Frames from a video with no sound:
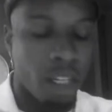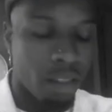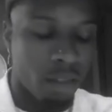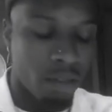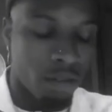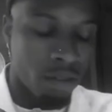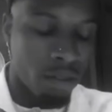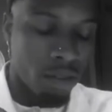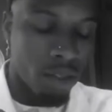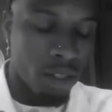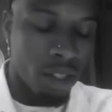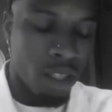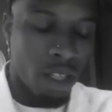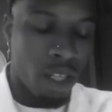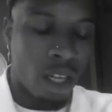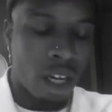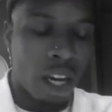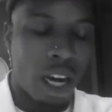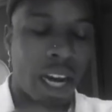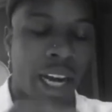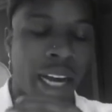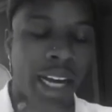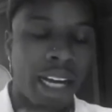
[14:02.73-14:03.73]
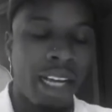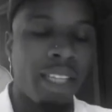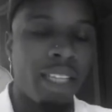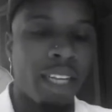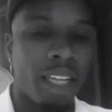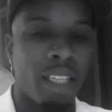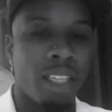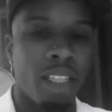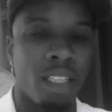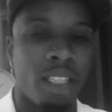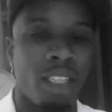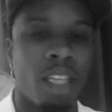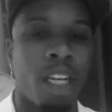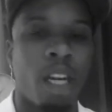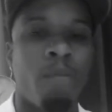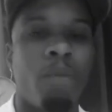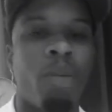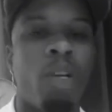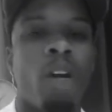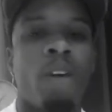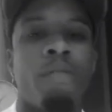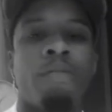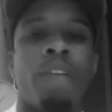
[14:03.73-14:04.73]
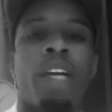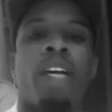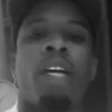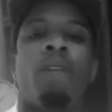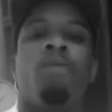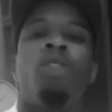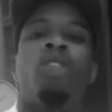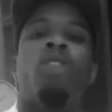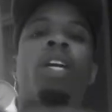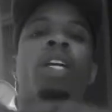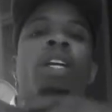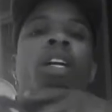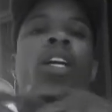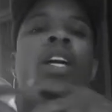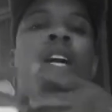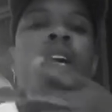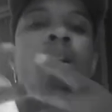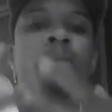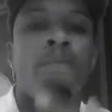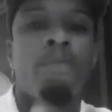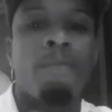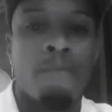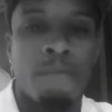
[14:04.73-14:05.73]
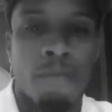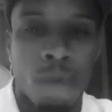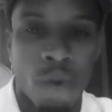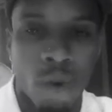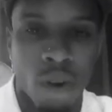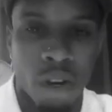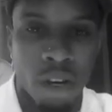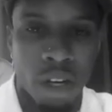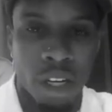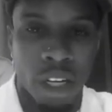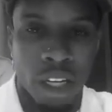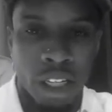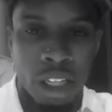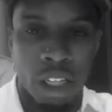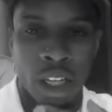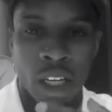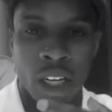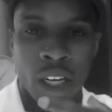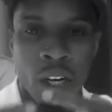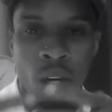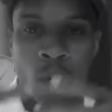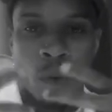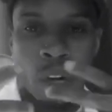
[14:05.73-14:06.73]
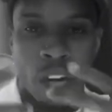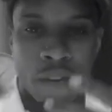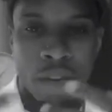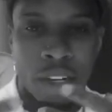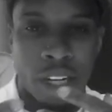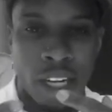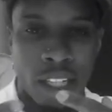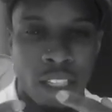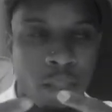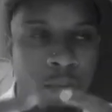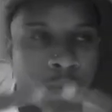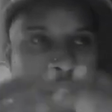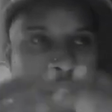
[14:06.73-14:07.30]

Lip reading: again, I hate that this is coming off like I'm trying to come for her and whatever